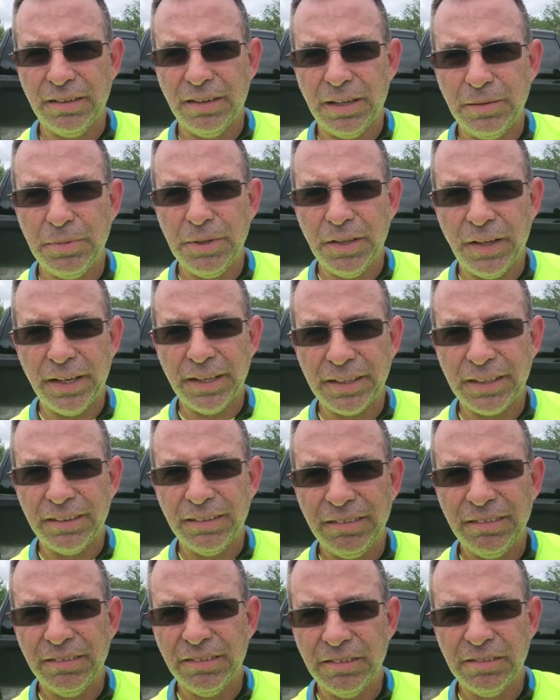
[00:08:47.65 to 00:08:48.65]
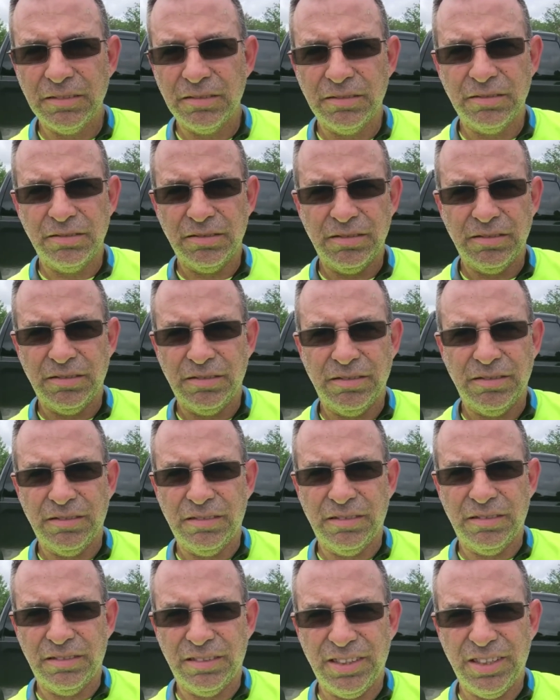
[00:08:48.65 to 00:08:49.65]
I'd be like
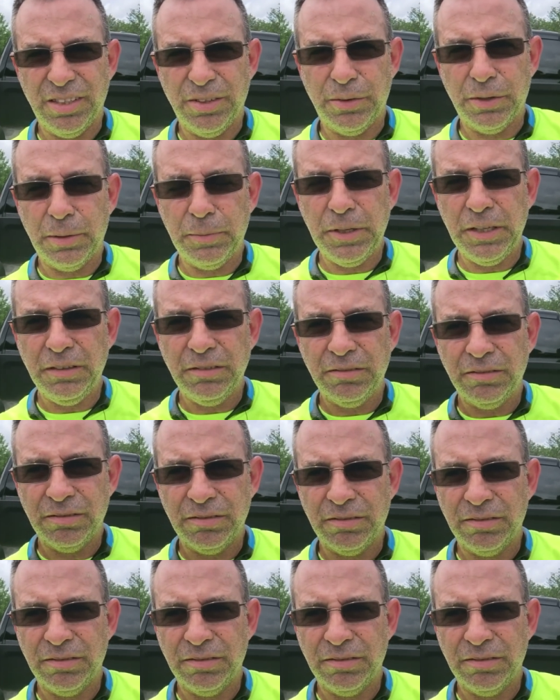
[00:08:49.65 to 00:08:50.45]
you know what I mean?